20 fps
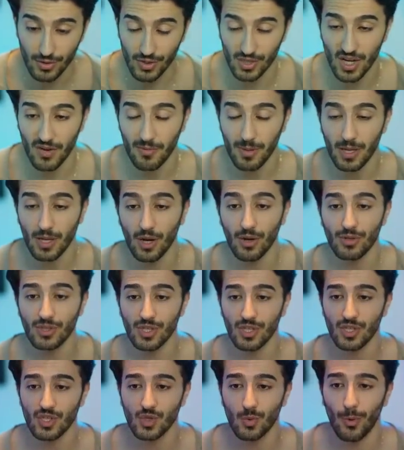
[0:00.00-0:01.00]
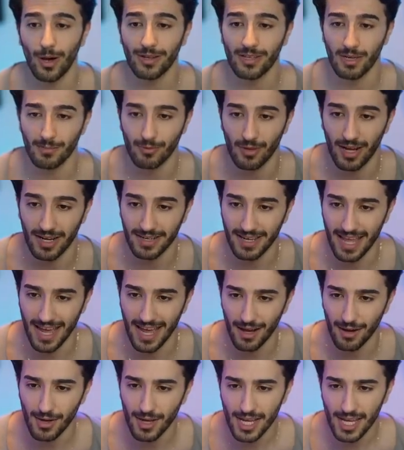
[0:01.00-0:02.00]
So if we go into the squad hub right
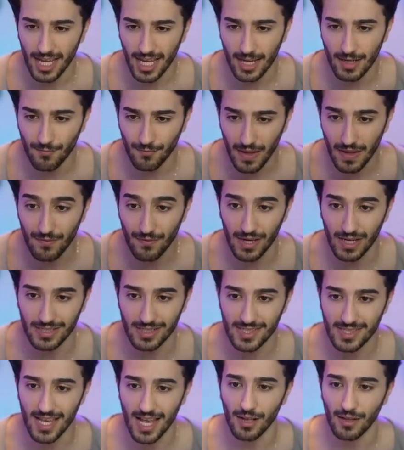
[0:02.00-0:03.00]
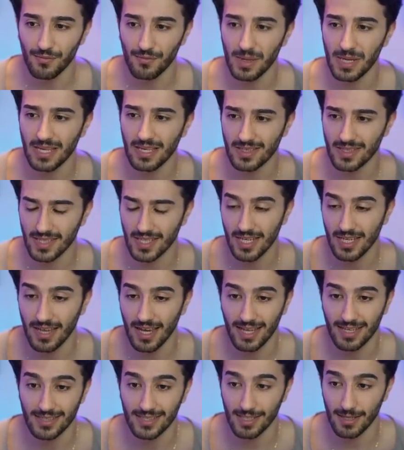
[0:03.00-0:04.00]
now, in FIFA itself, we can see
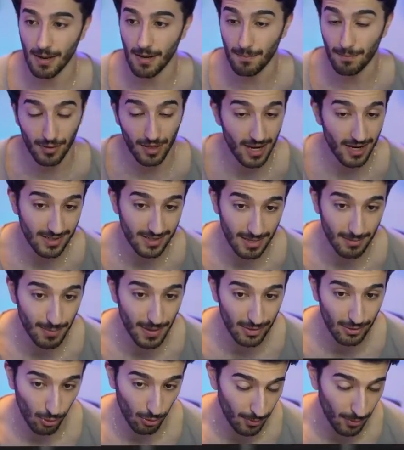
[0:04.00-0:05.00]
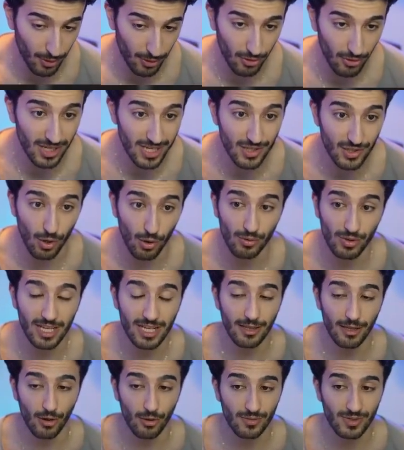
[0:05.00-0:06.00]
that players like Pedro Porro, he's
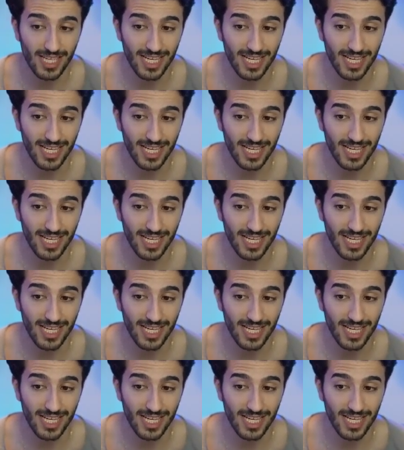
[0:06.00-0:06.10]
only loaned